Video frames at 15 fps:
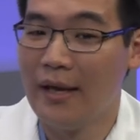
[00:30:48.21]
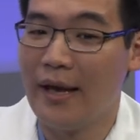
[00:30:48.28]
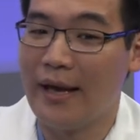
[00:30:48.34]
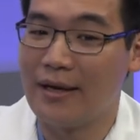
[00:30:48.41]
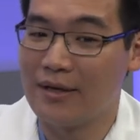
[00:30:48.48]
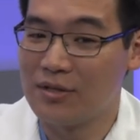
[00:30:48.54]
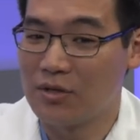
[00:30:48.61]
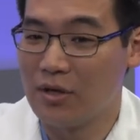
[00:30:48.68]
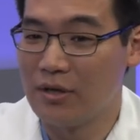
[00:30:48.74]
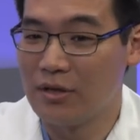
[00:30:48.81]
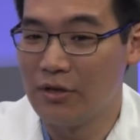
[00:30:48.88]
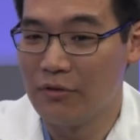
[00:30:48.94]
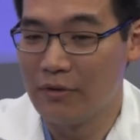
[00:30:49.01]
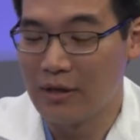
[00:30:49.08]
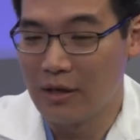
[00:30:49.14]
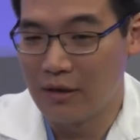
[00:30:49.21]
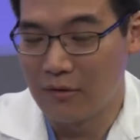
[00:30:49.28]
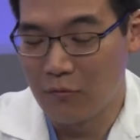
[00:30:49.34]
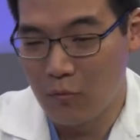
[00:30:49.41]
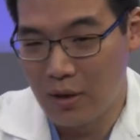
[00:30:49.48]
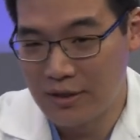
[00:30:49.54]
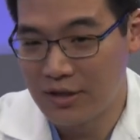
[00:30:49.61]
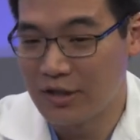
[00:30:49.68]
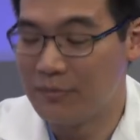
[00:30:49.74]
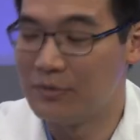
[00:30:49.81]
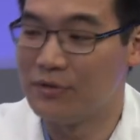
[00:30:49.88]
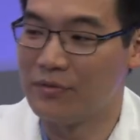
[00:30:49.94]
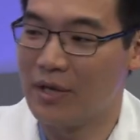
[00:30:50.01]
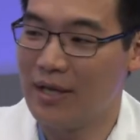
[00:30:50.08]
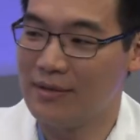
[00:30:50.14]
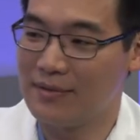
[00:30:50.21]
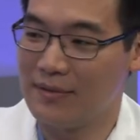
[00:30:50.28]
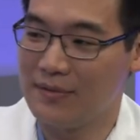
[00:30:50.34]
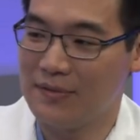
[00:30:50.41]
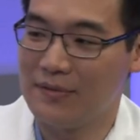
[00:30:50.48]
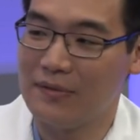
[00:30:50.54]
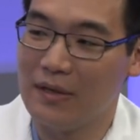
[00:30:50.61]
And I started going and watching him do cases